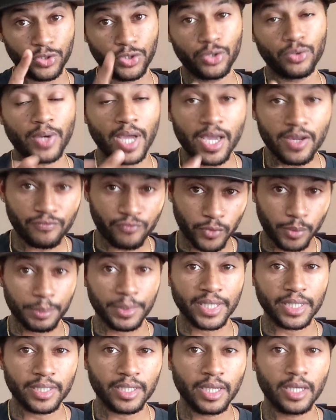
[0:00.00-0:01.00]
you and for
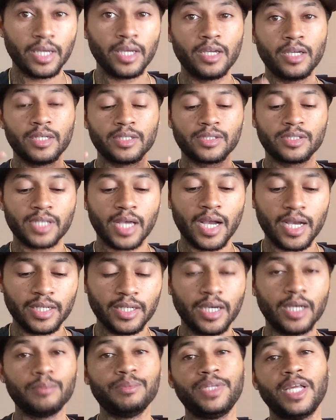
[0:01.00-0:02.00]
me,
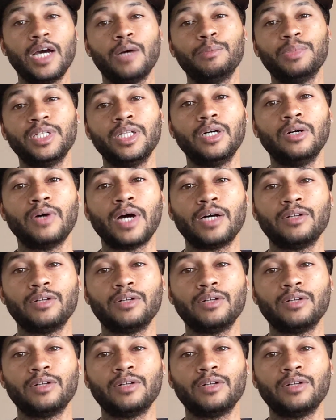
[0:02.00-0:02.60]
sign up down below.